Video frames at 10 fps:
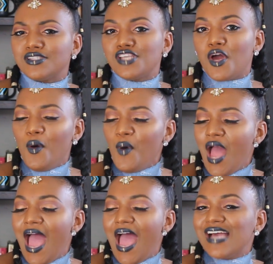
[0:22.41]
So
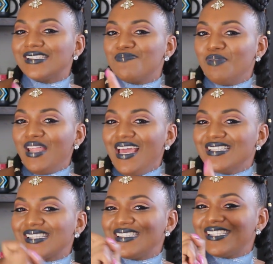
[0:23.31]

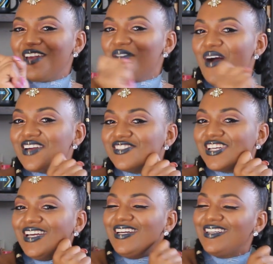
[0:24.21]
please continue
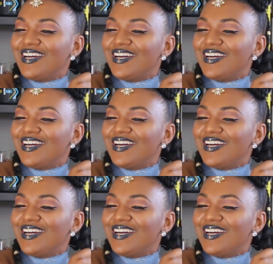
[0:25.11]
watching.